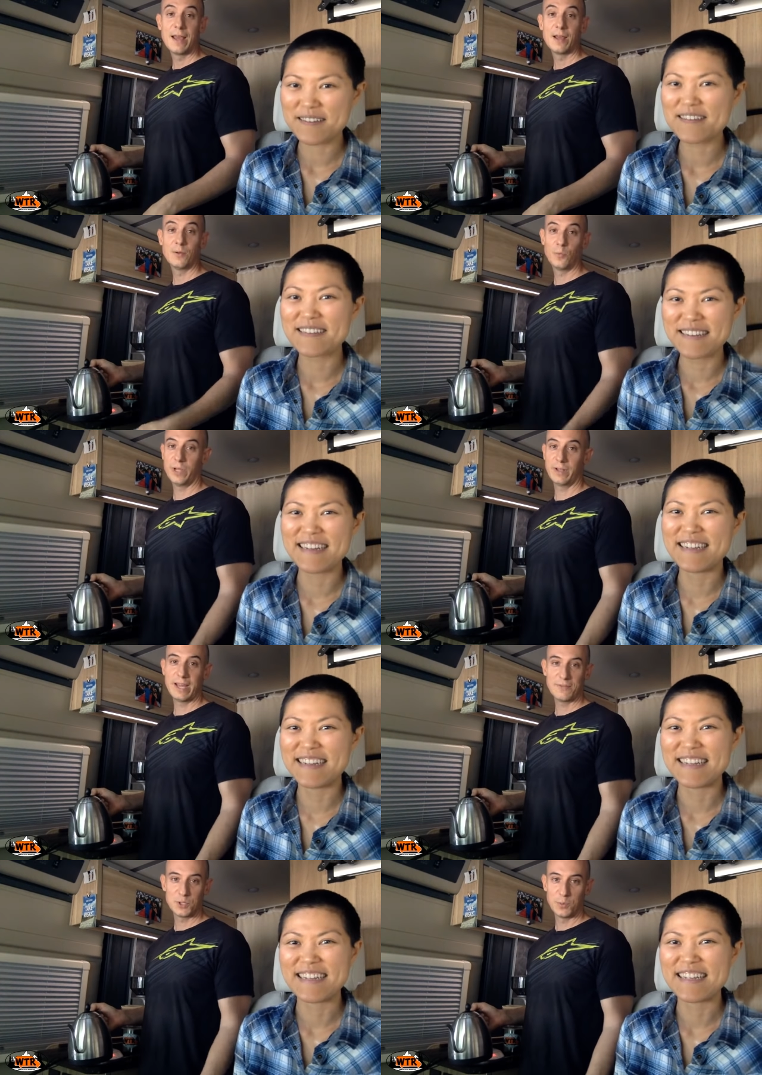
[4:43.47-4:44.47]
Speaker 1: we only have
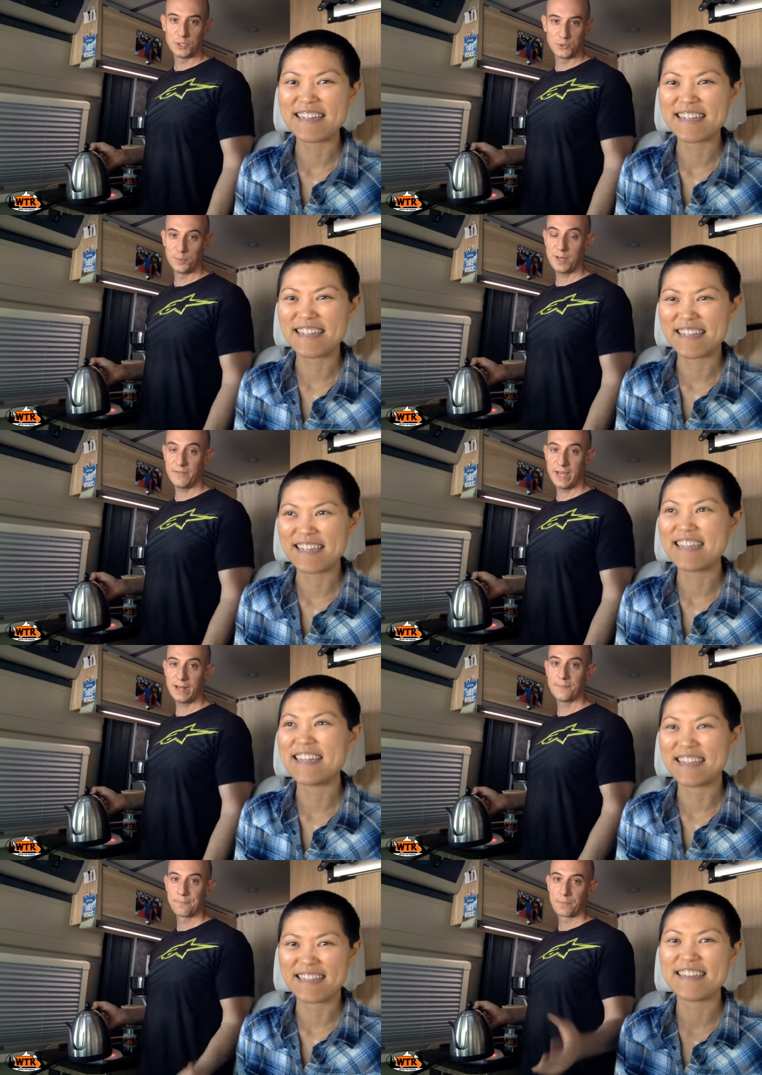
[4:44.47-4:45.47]
so much room in the van.
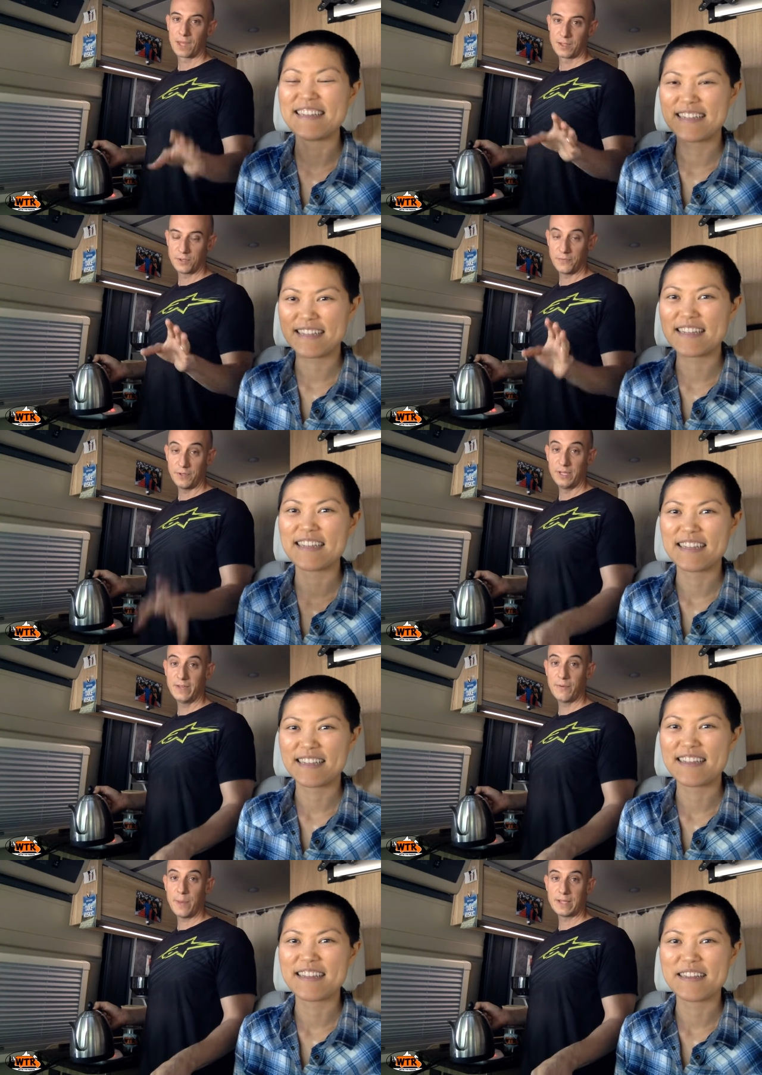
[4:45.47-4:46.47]
So if you leave a
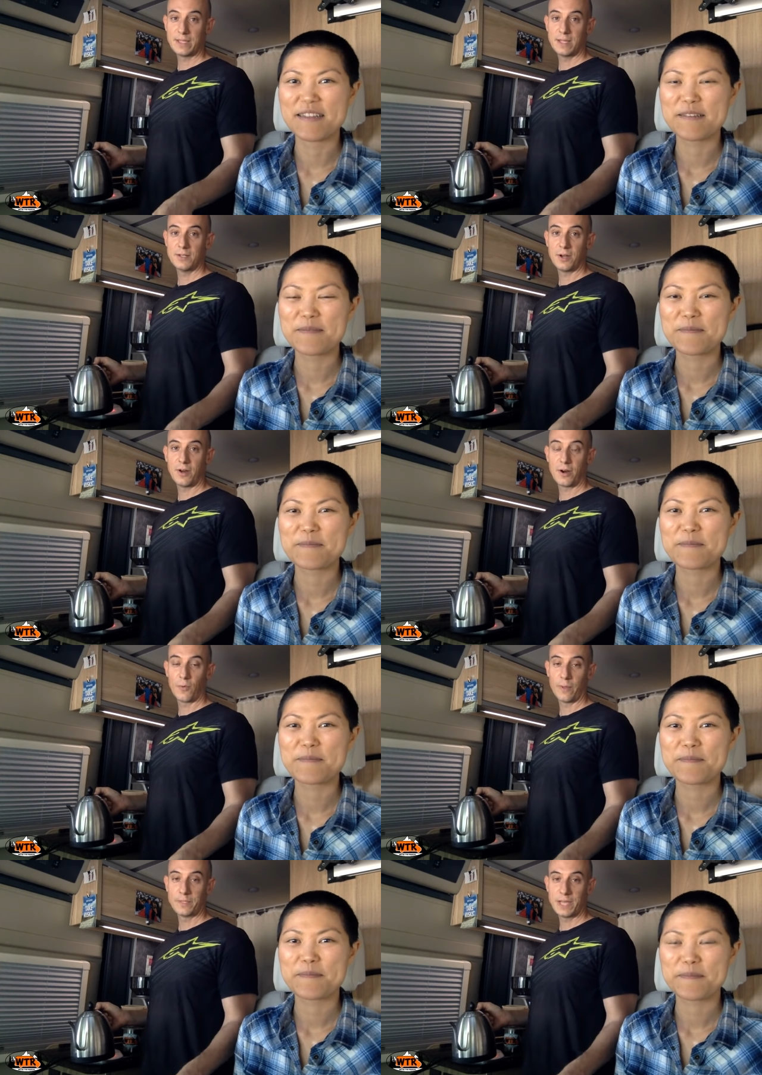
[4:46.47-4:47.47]
message on our
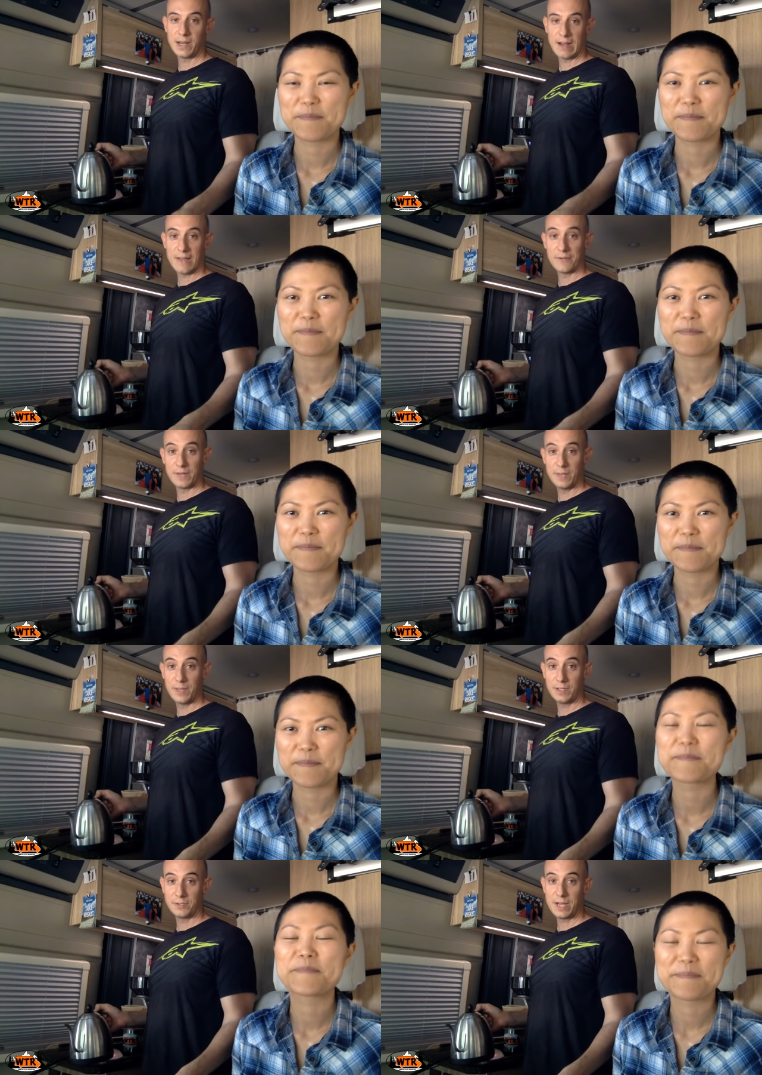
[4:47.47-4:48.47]
website, I'll have your email
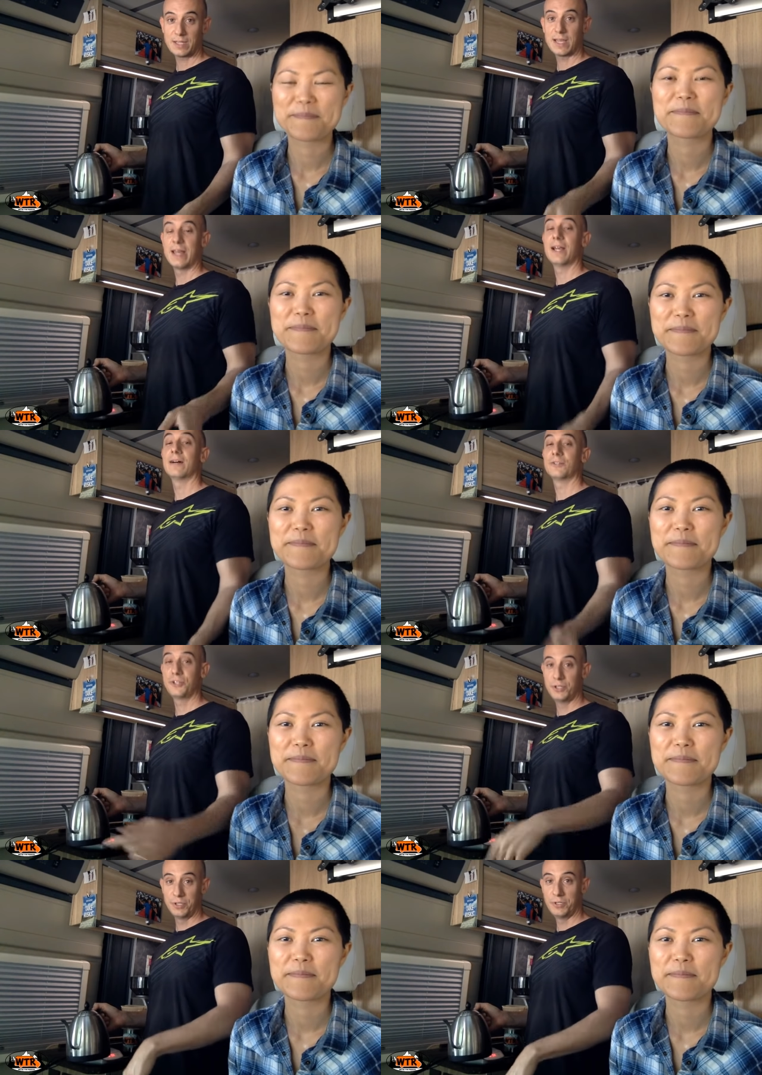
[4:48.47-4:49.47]
address, and then I'll
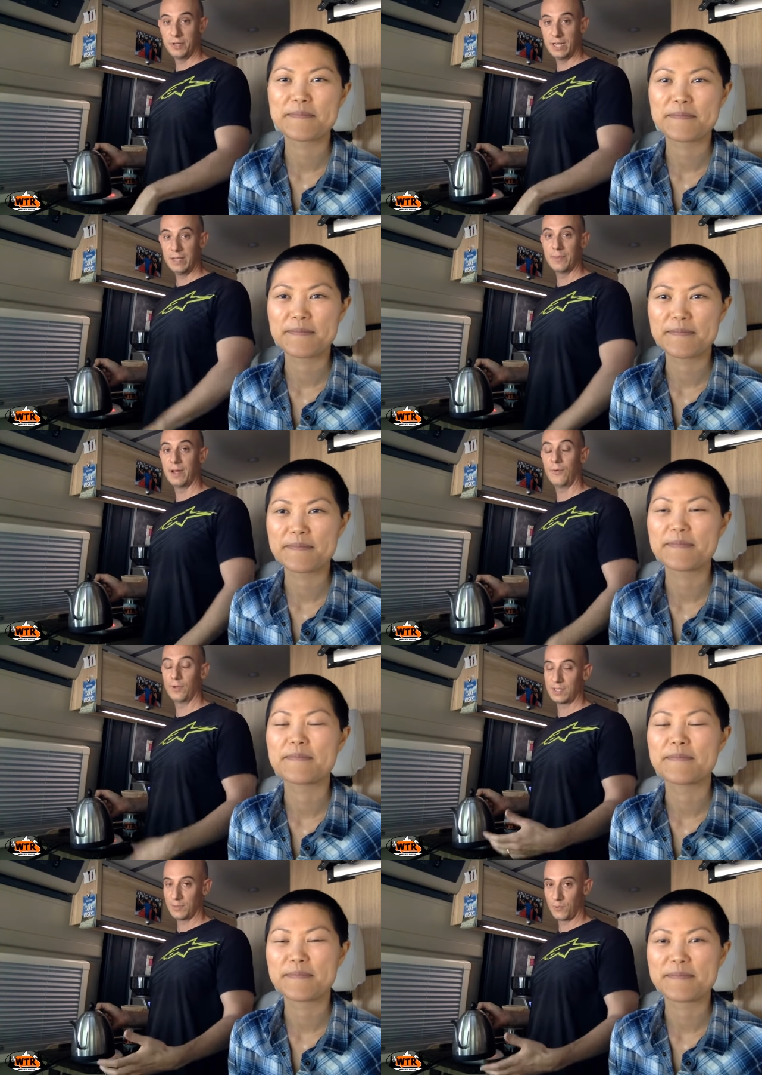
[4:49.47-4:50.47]
shoot you an email
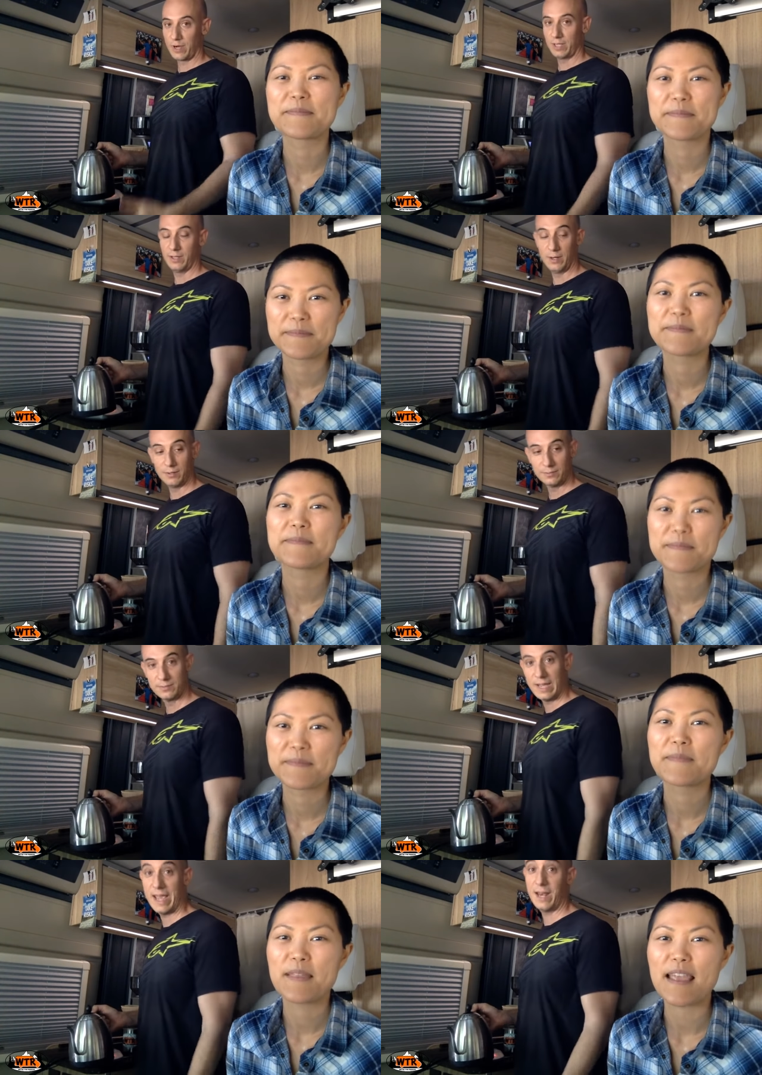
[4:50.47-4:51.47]
once I'm running low.
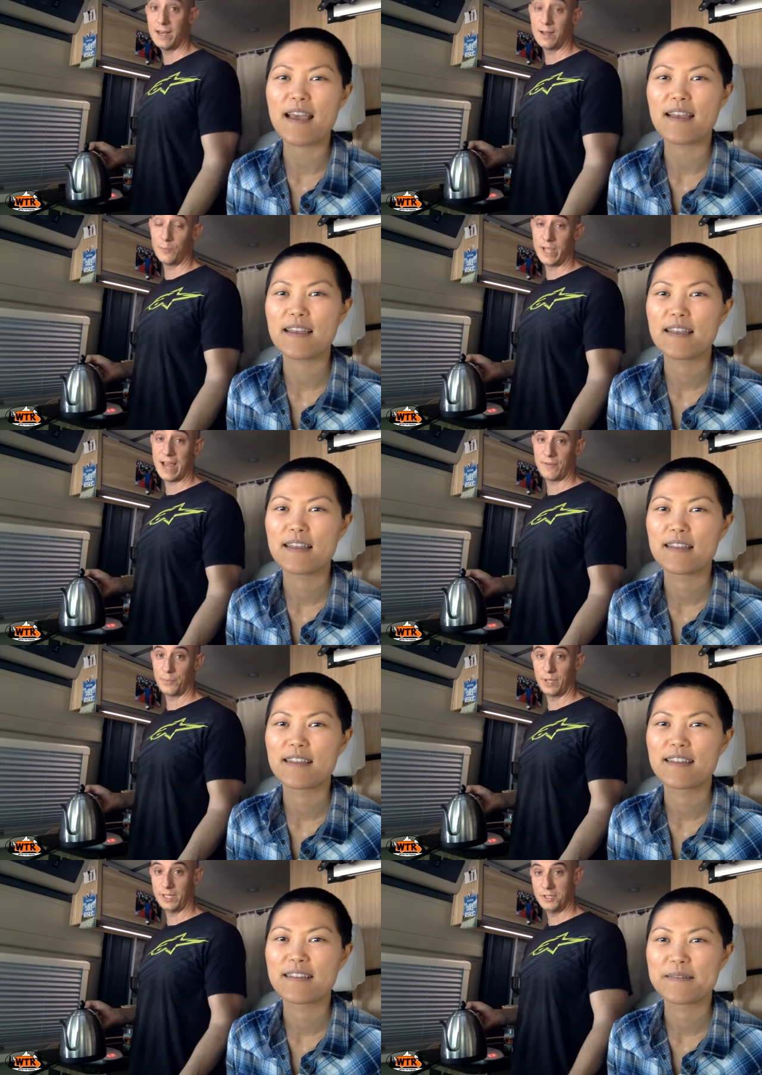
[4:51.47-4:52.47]
And we have a
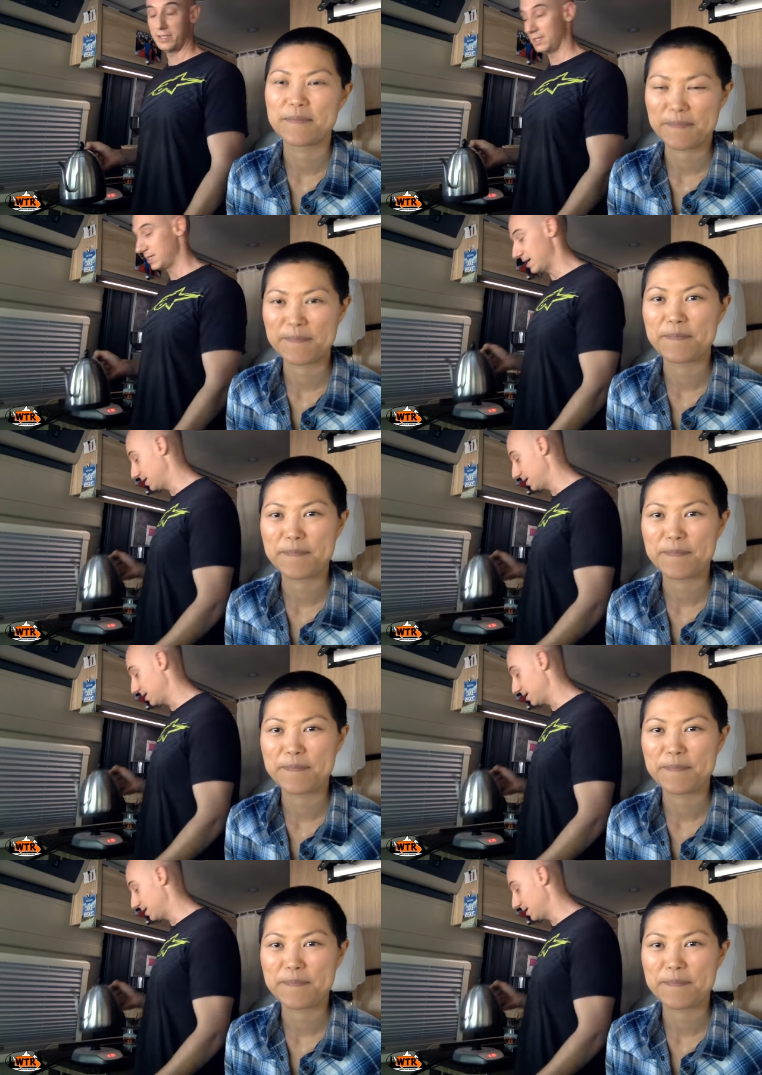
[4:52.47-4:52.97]
place you can send it.